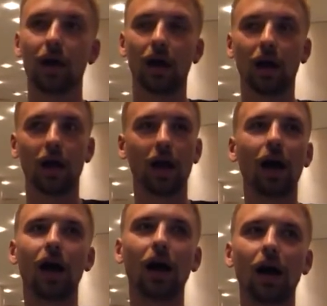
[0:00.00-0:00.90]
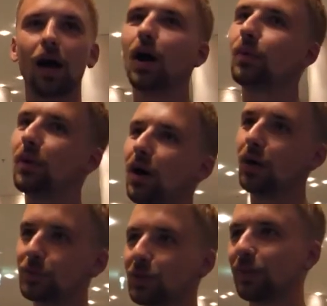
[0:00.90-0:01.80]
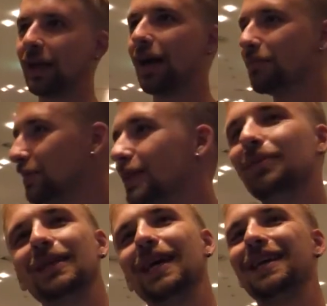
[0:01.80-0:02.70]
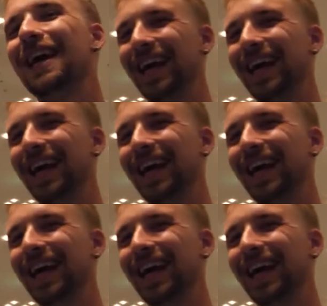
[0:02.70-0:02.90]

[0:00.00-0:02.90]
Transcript: uh, which other? Hope, hope, to become someday